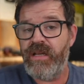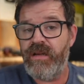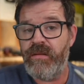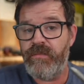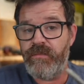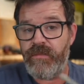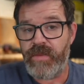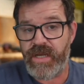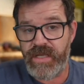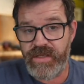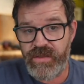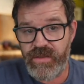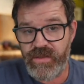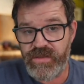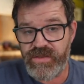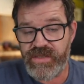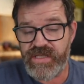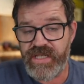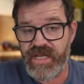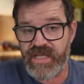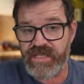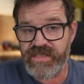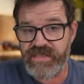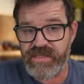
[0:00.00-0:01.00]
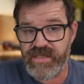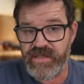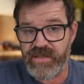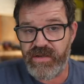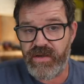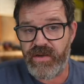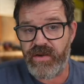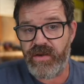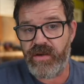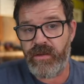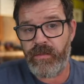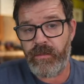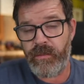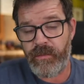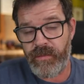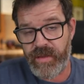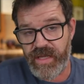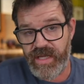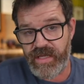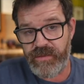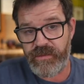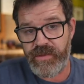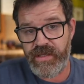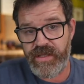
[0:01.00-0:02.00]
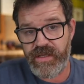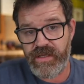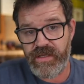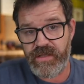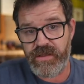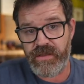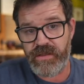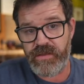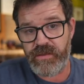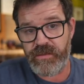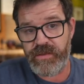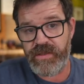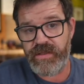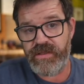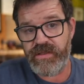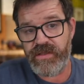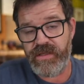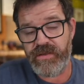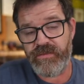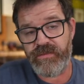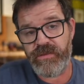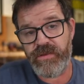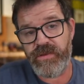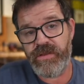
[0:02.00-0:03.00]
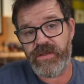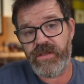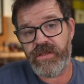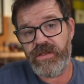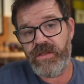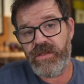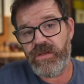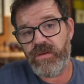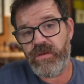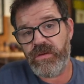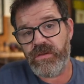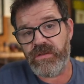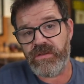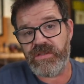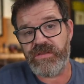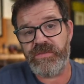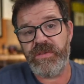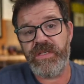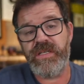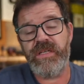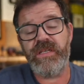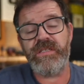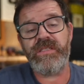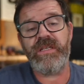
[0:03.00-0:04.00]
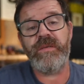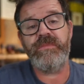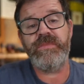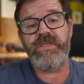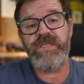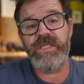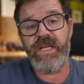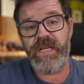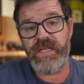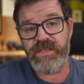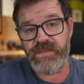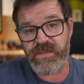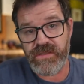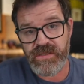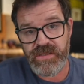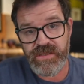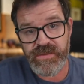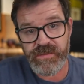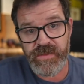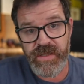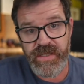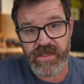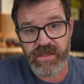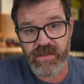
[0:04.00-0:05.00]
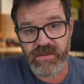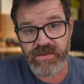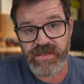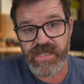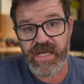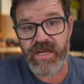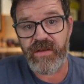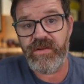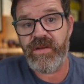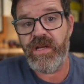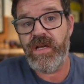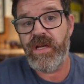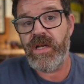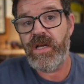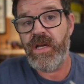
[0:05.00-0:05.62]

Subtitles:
my use case scenario may be a little bit different than yours because I'm changing speakers out